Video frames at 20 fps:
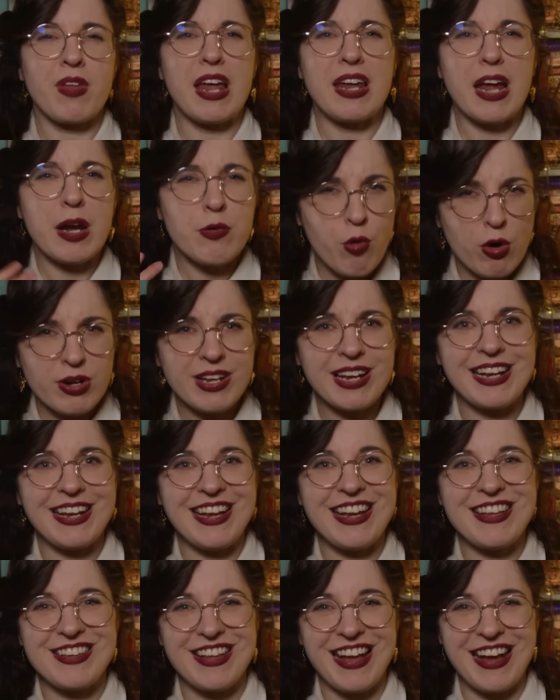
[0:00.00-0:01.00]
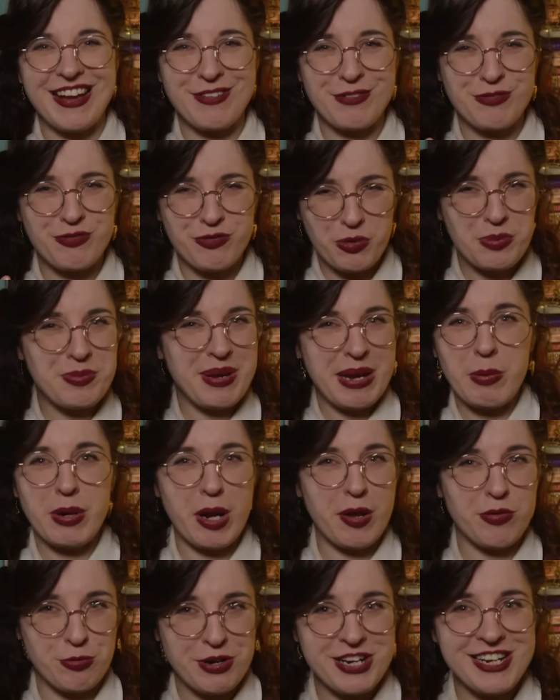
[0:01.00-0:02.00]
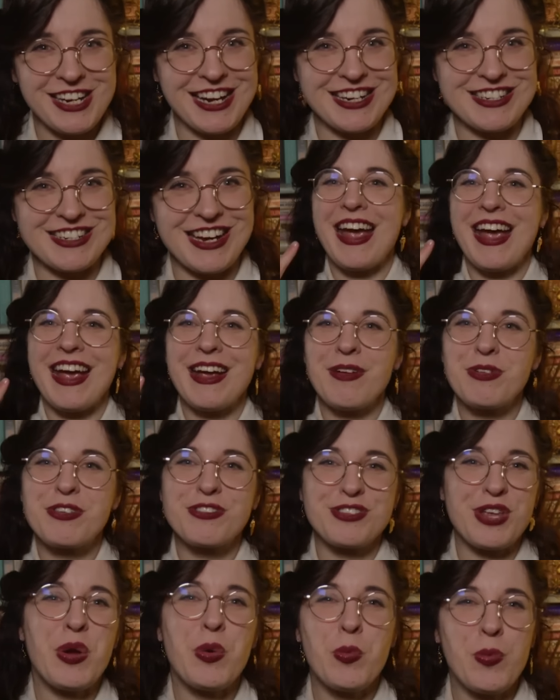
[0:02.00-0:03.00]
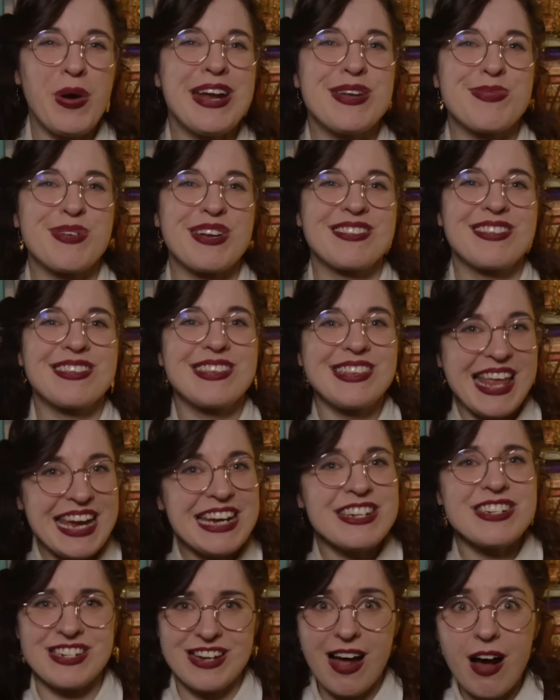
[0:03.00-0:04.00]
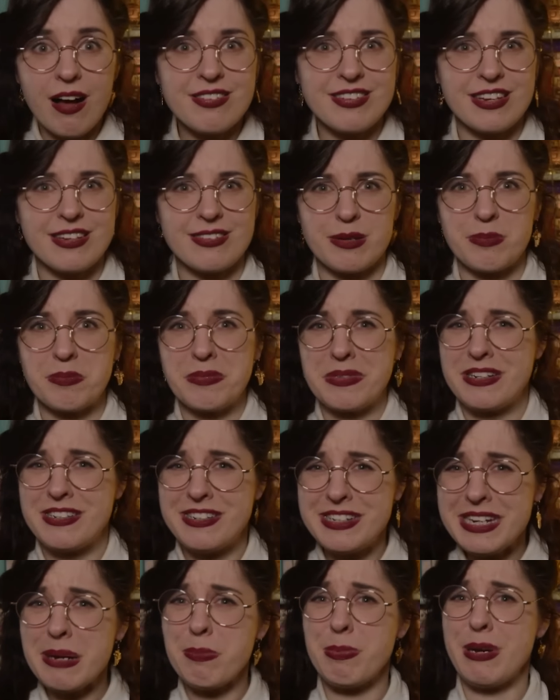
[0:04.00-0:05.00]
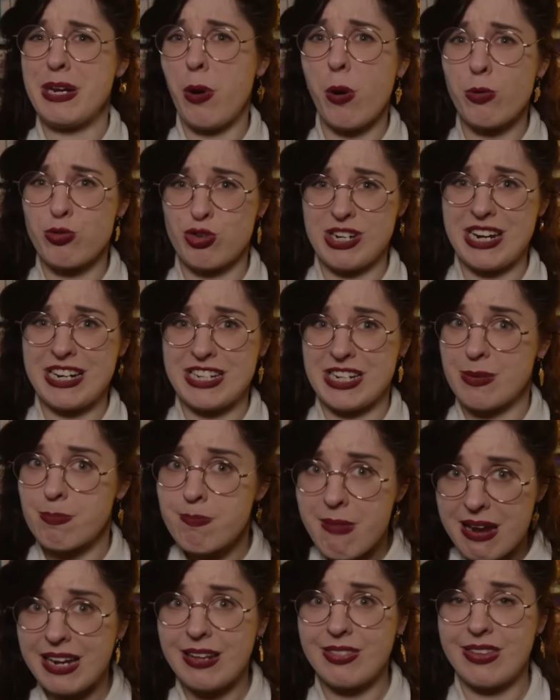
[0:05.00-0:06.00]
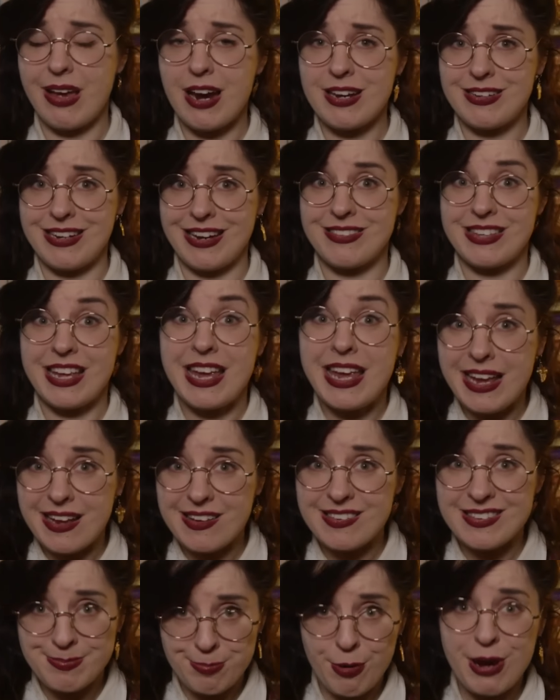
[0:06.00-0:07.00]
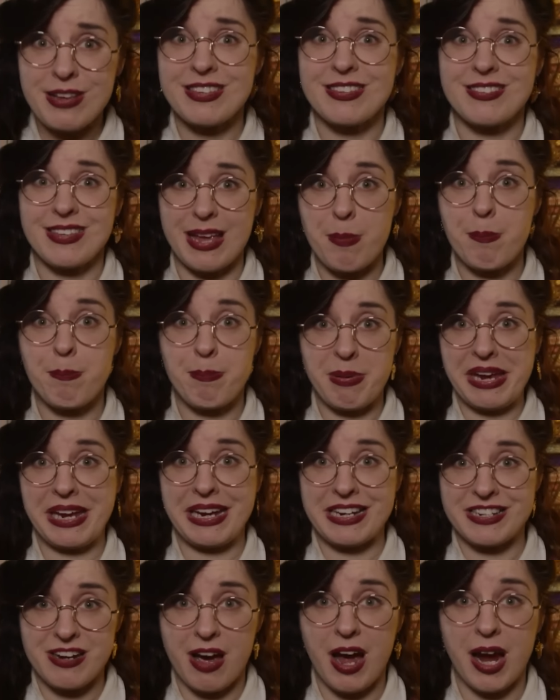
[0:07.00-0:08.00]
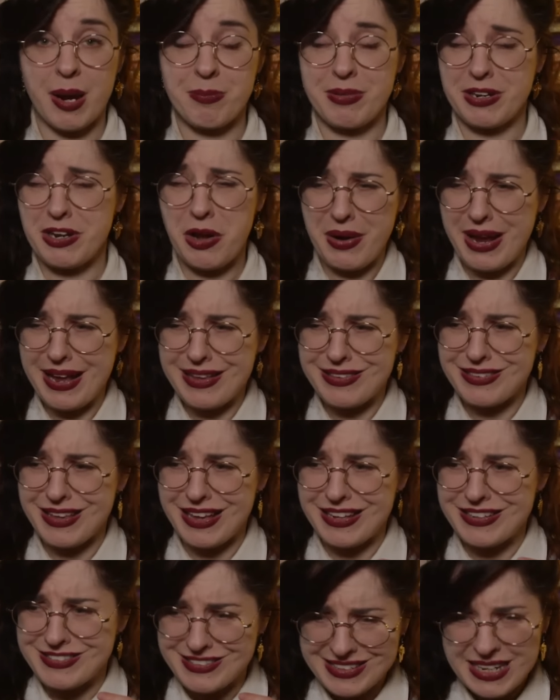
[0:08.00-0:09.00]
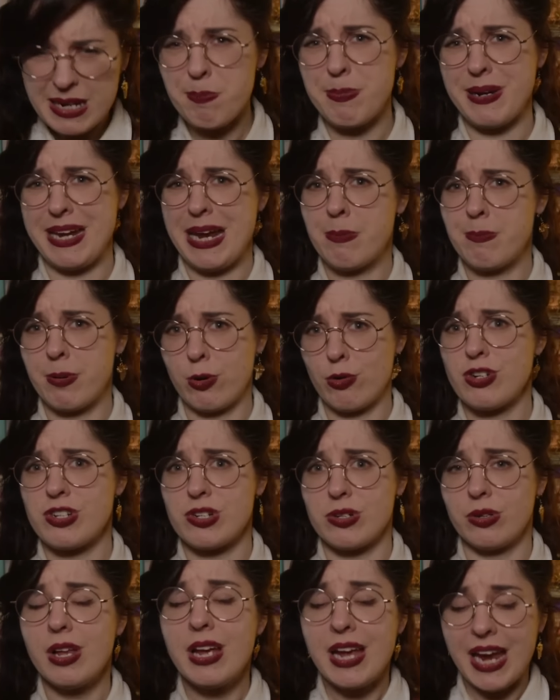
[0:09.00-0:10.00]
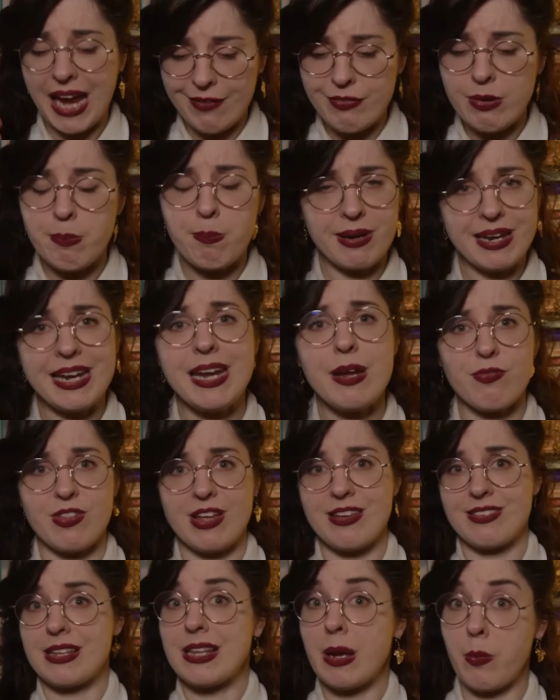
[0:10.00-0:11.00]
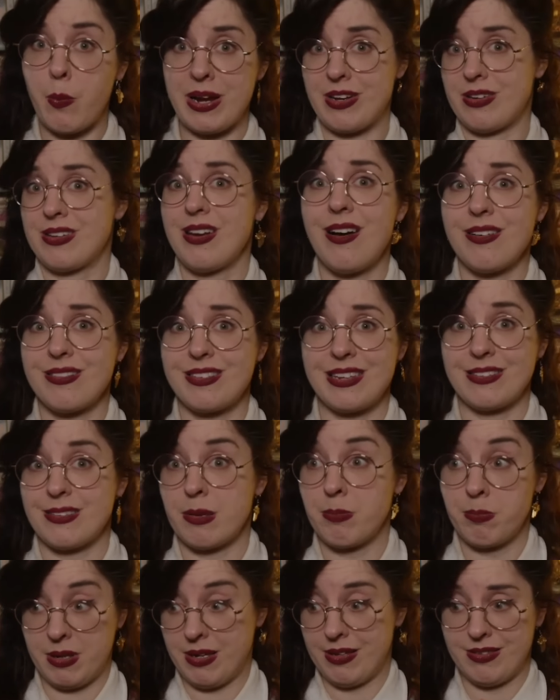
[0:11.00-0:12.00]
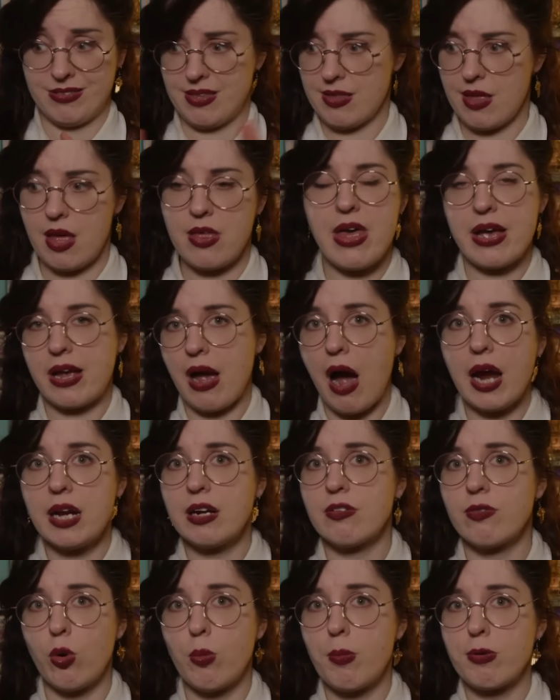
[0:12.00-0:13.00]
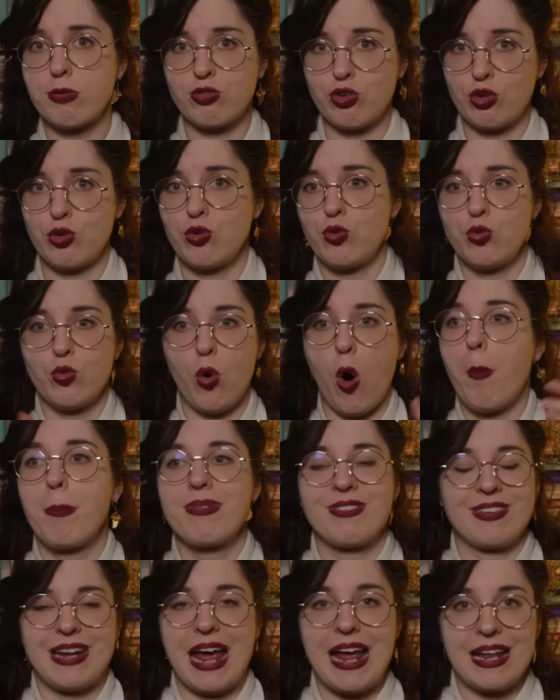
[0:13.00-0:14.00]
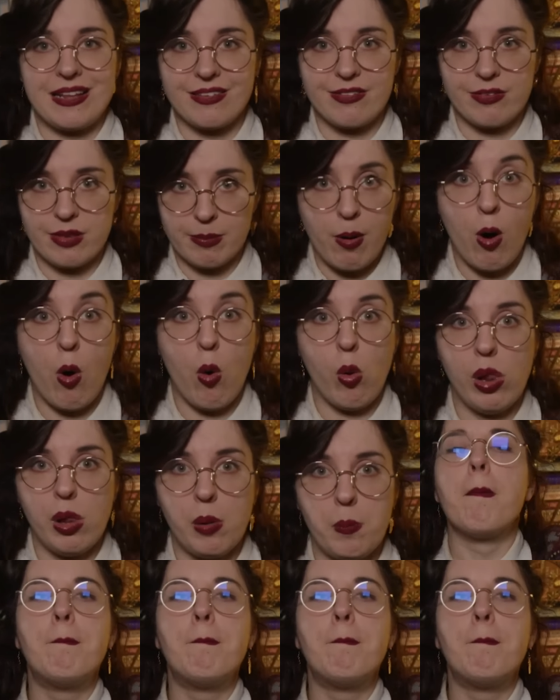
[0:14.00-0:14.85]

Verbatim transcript: And ironically, it, it for me, when I was reading it, it was so weird because his later Nazism deeply contradicted many of the ideas that he expresses in Being in Time. You know, it's deeply hypocritical if he believed this and then went Nazism, because they're kind of almost two opposite ends of the pole.